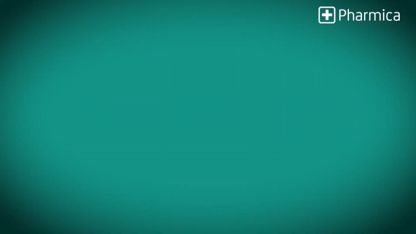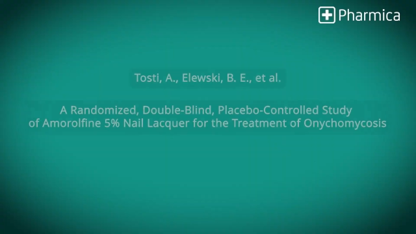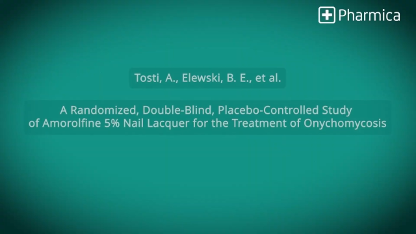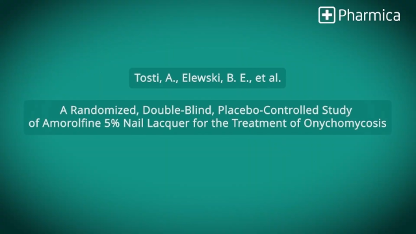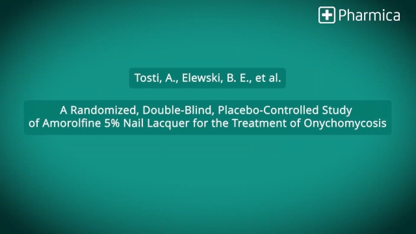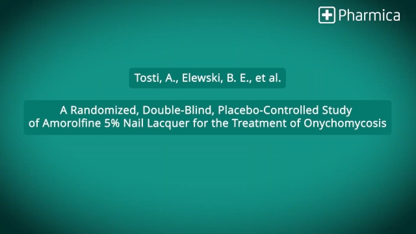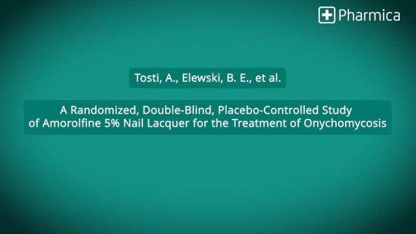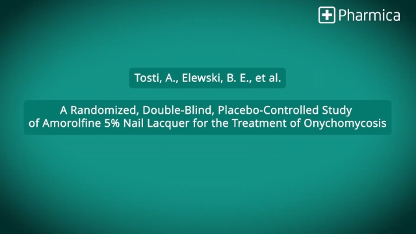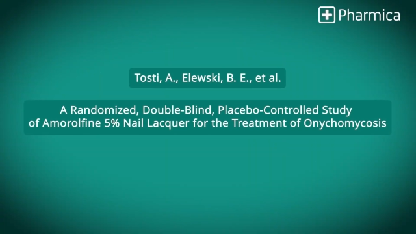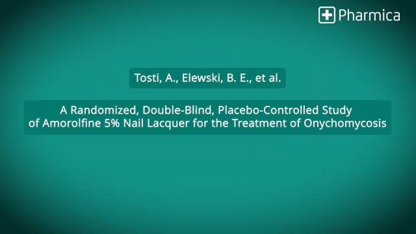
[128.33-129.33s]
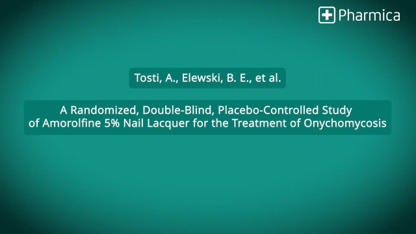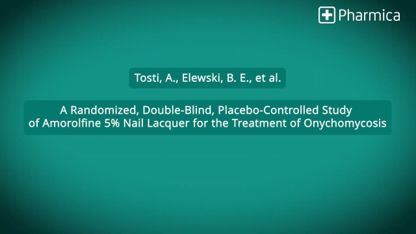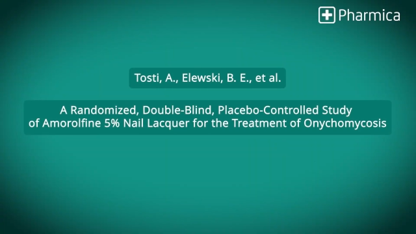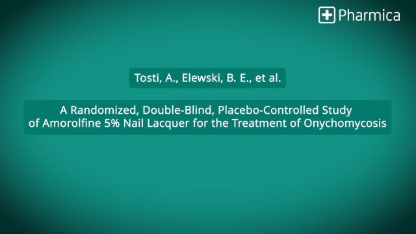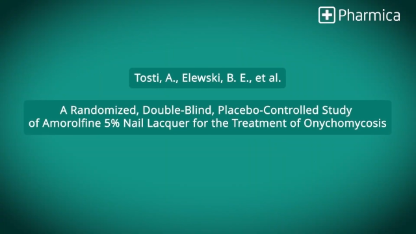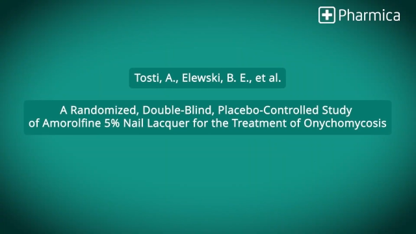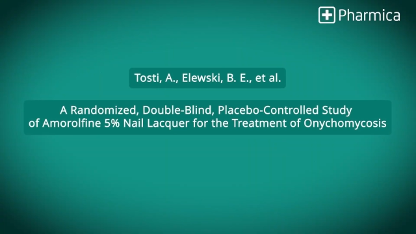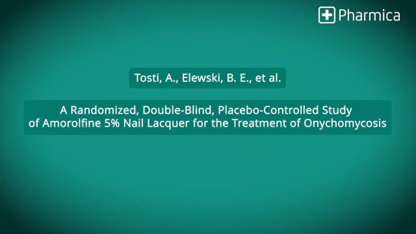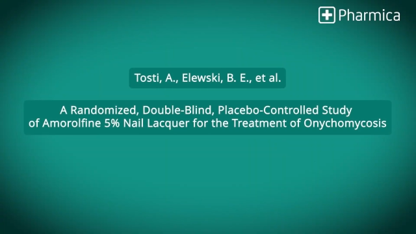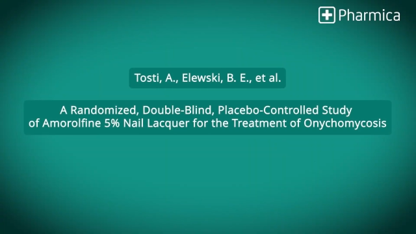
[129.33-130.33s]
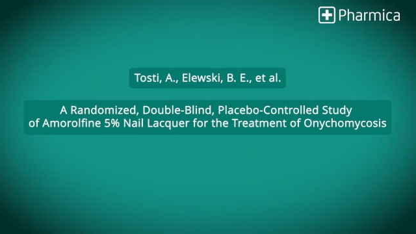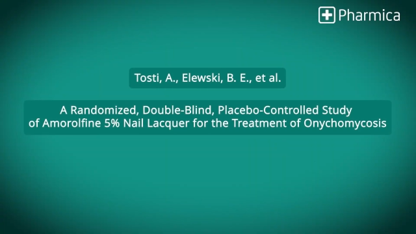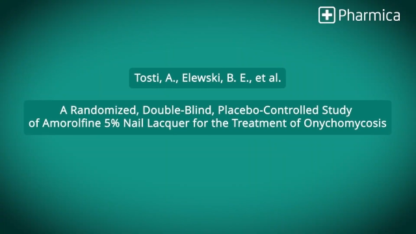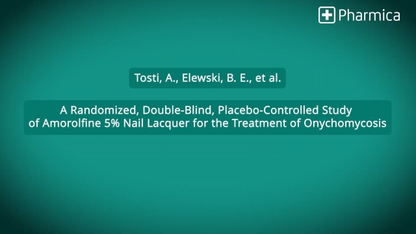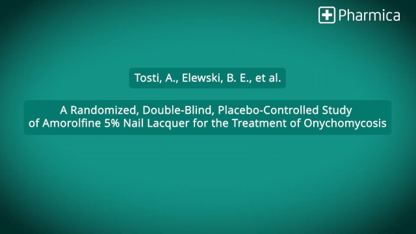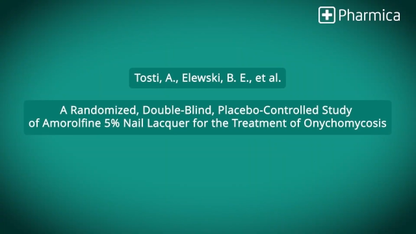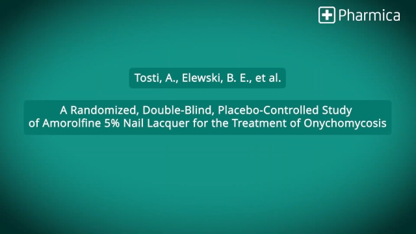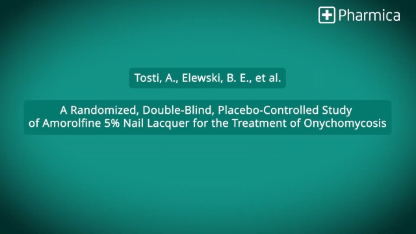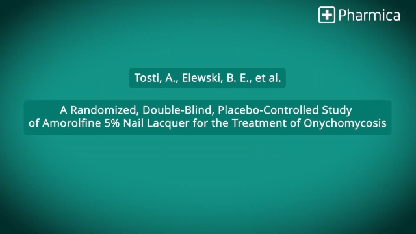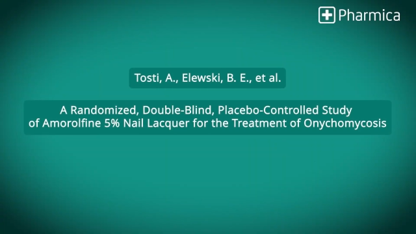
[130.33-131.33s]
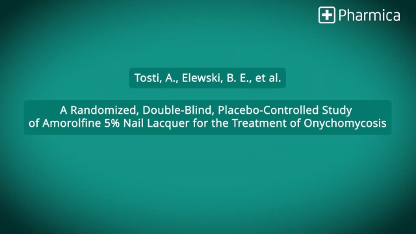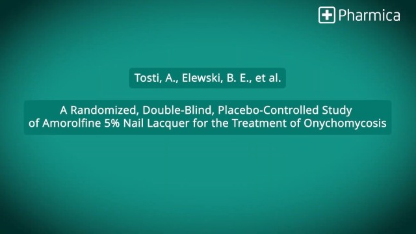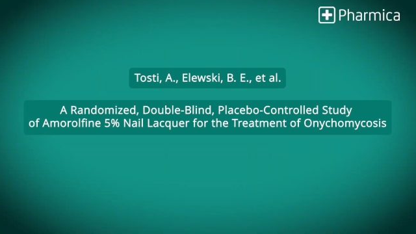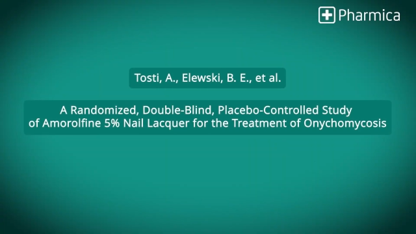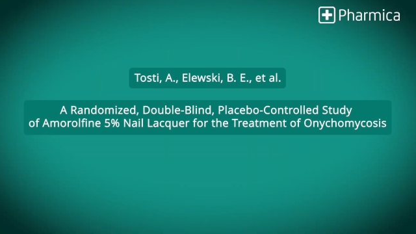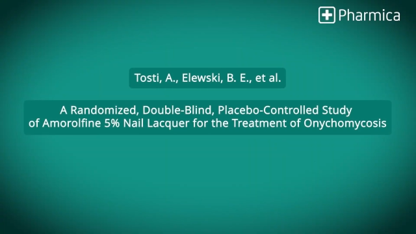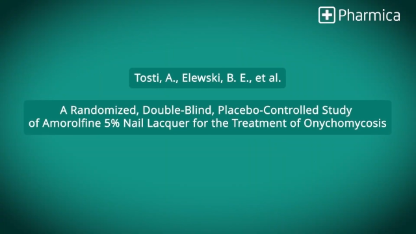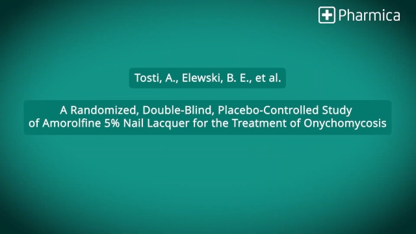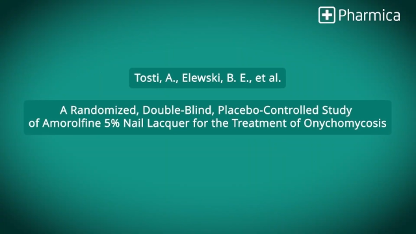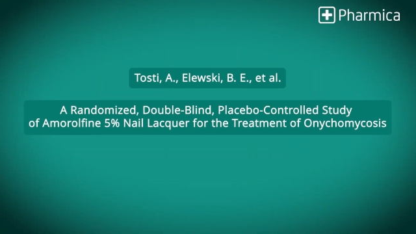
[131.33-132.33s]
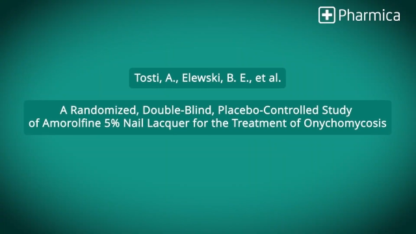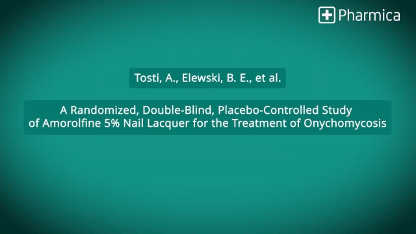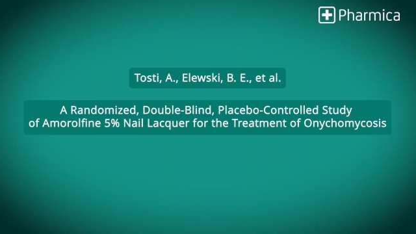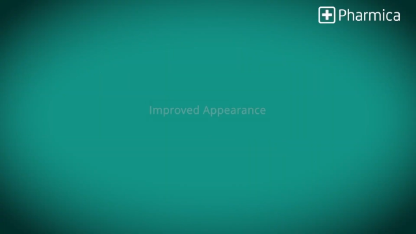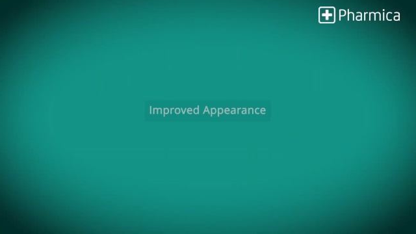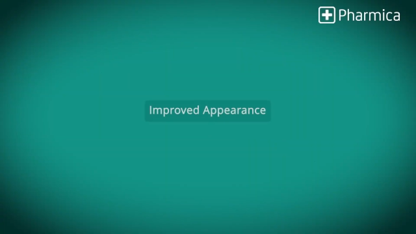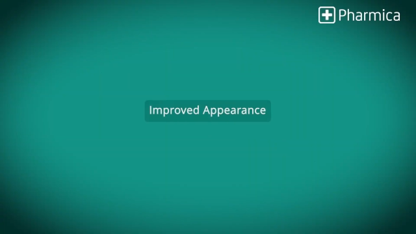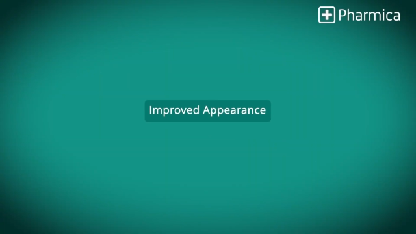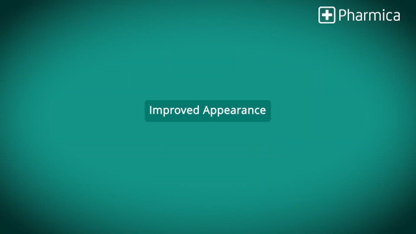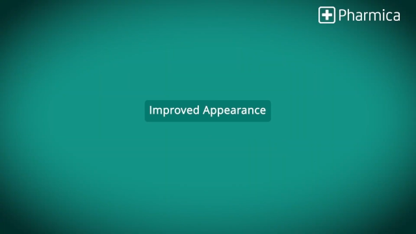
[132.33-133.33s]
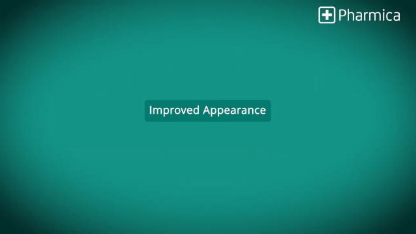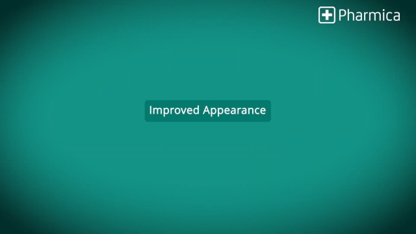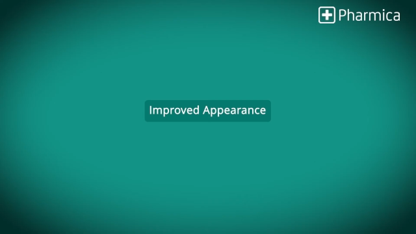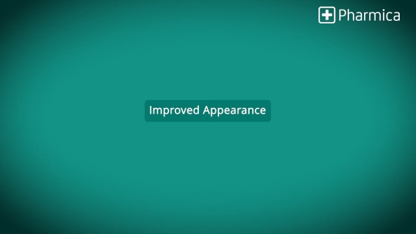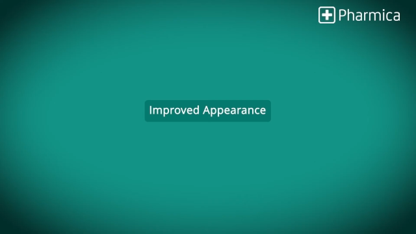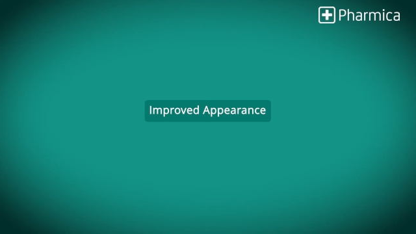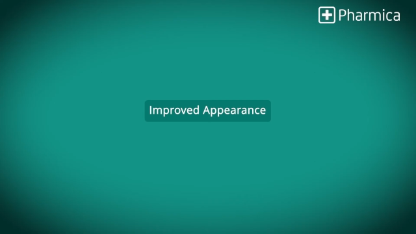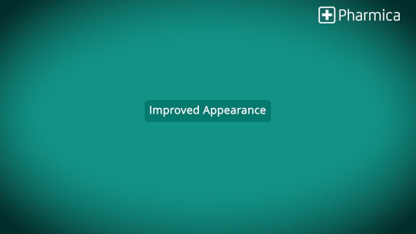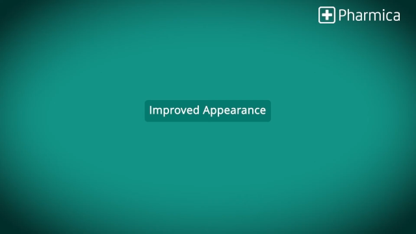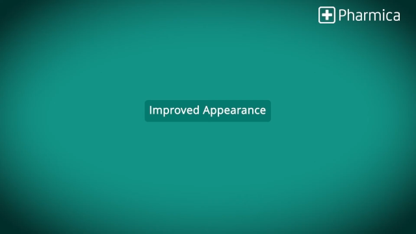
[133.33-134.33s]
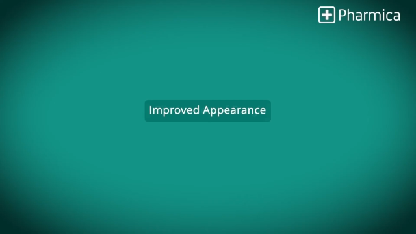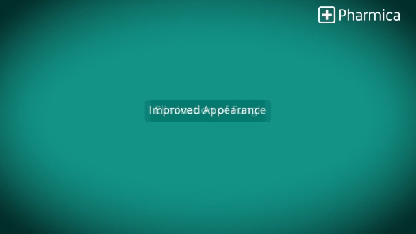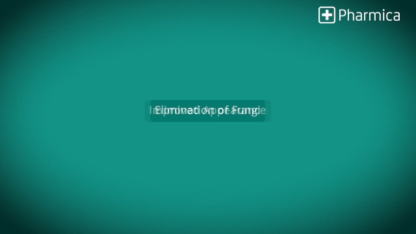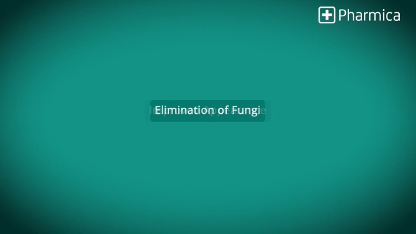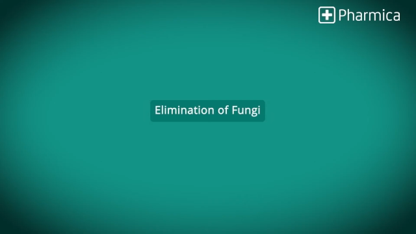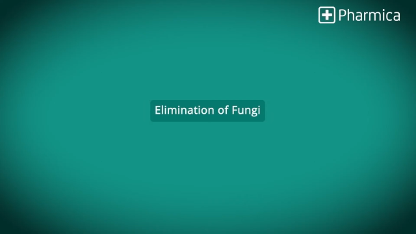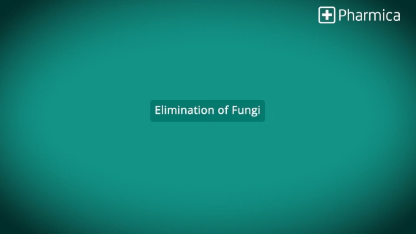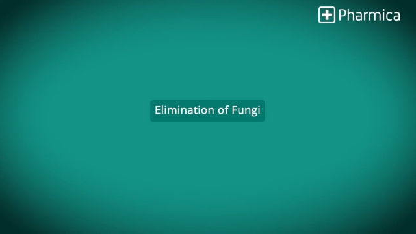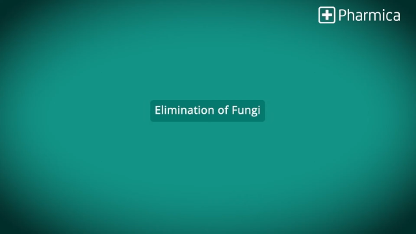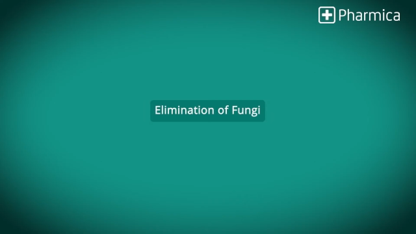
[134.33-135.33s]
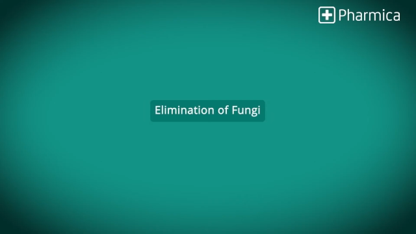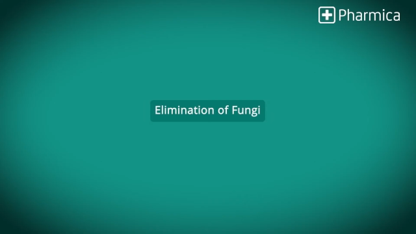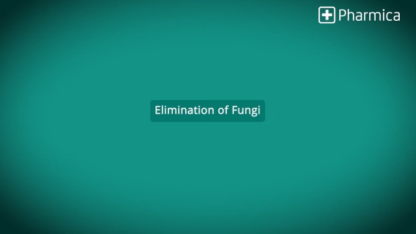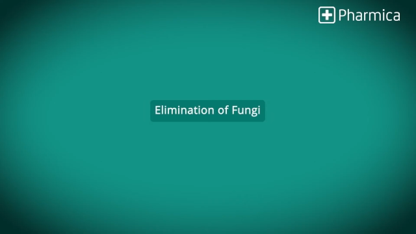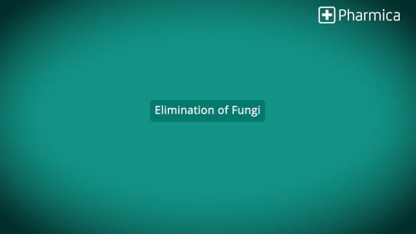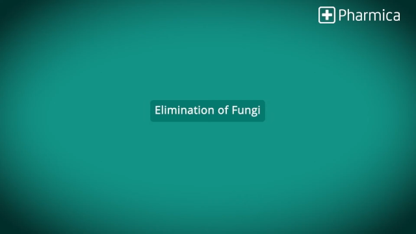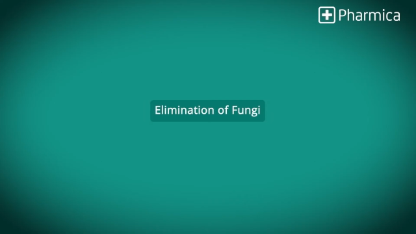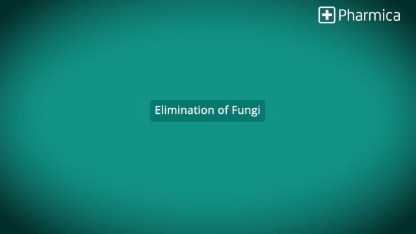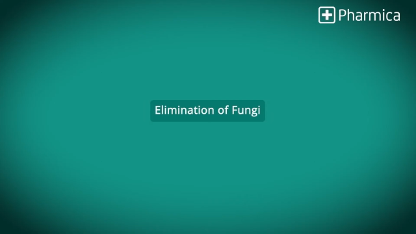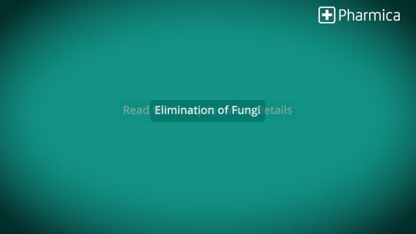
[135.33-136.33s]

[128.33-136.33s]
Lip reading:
No face is visible, so there are no lips to read.